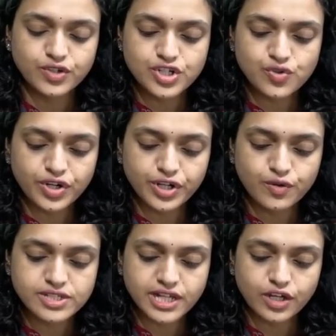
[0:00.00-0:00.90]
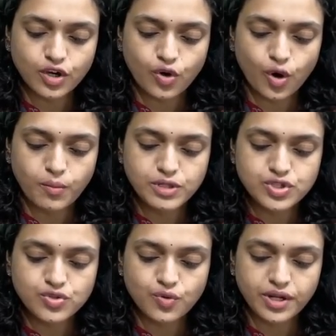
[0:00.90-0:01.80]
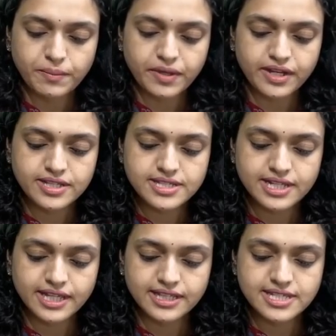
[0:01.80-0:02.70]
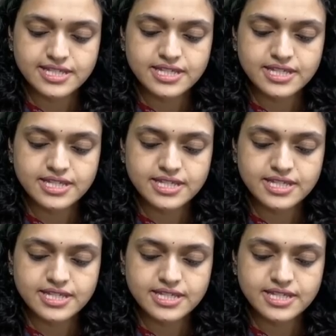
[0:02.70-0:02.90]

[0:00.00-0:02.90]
So it looks like a cobblestone appearance like this